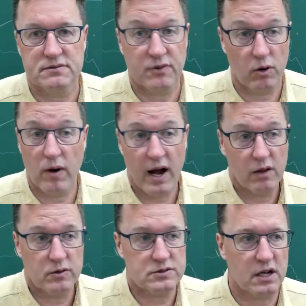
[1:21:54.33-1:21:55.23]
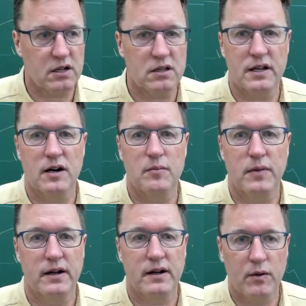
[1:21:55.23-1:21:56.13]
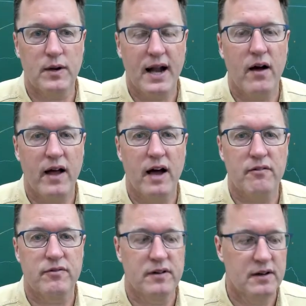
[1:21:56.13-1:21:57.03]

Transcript: For a while it was unclear, but now we now have